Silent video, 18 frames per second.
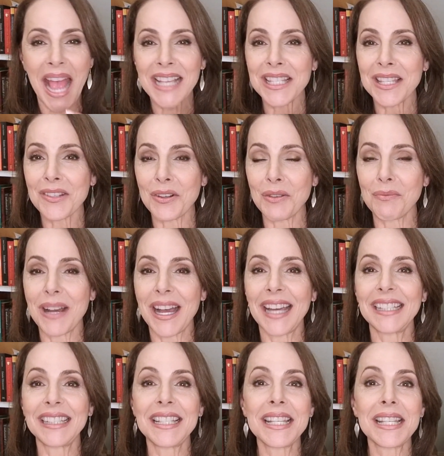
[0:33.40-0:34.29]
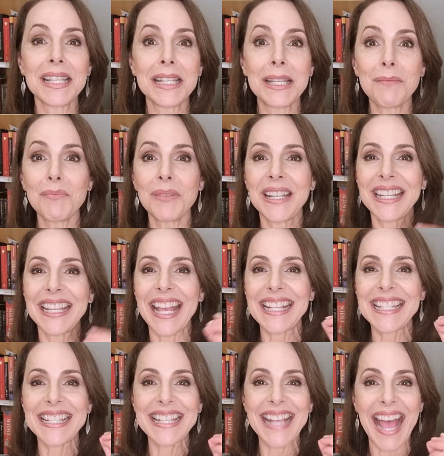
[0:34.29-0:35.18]
astral body simply
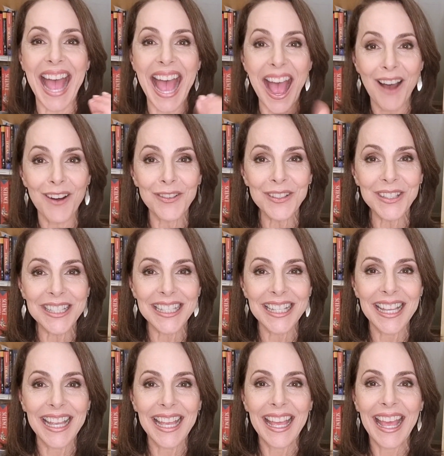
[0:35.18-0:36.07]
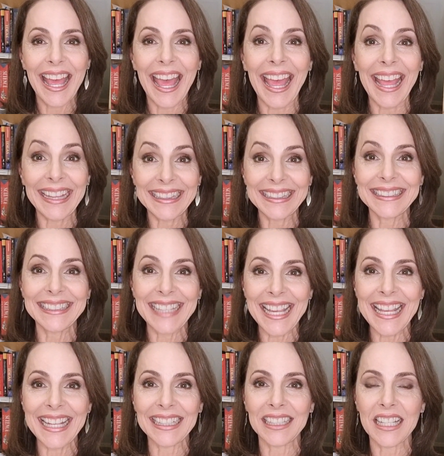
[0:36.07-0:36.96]
gets out, and
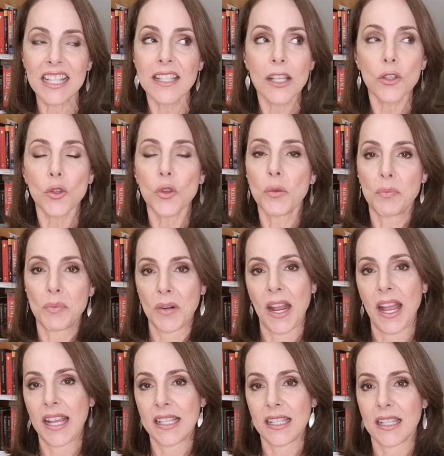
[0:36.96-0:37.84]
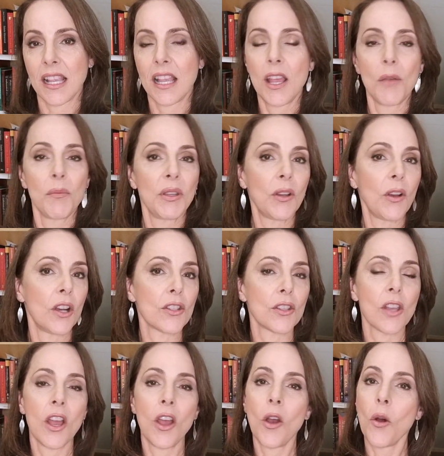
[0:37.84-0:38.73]
then it's a surprise
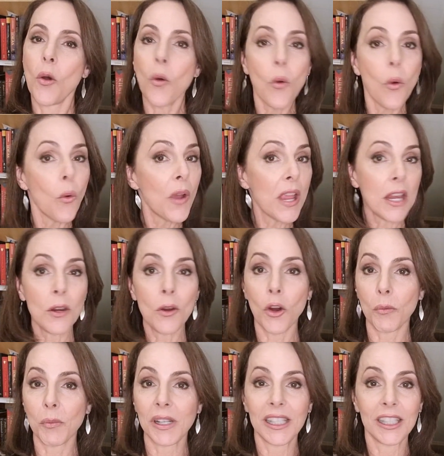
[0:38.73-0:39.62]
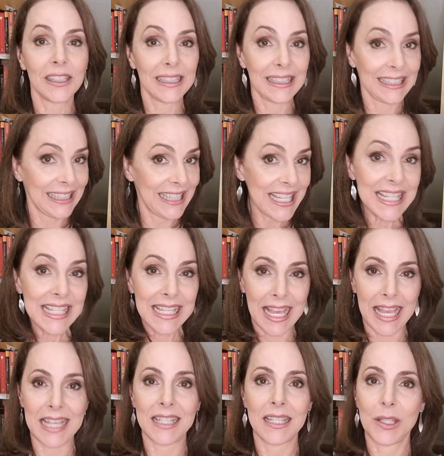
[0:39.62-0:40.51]
because we normally, in this
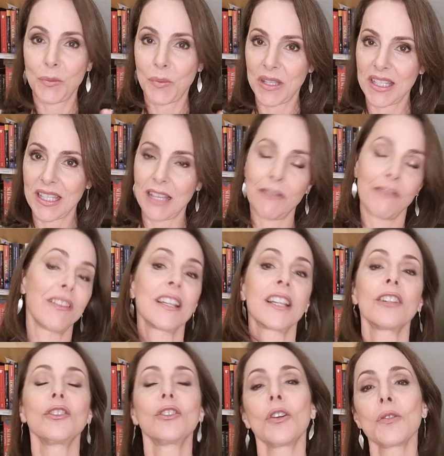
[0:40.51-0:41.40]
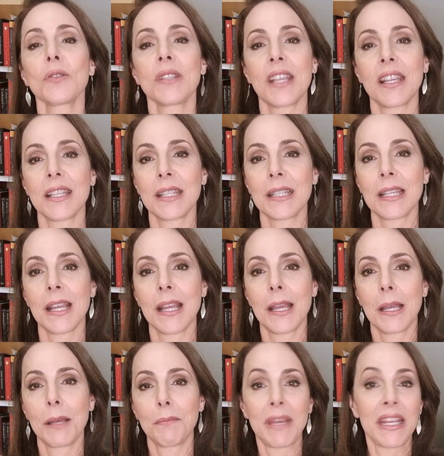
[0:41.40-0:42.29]
case specific, don't sense
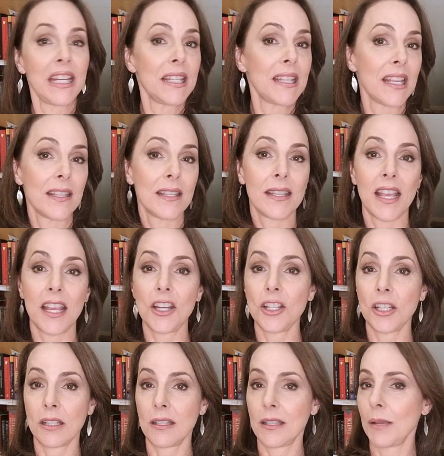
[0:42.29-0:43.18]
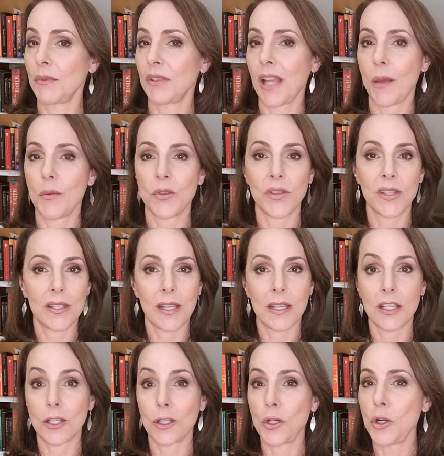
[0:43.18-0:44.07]
many sensations. Sometimes we
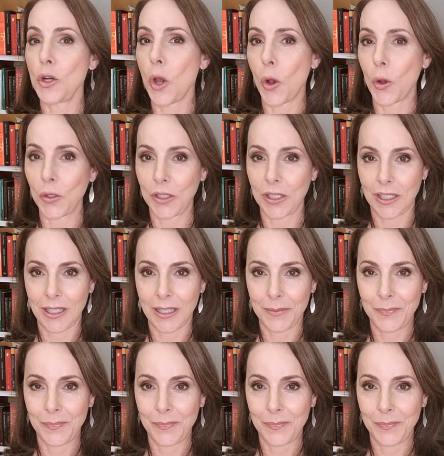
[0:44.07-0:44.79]
sense none.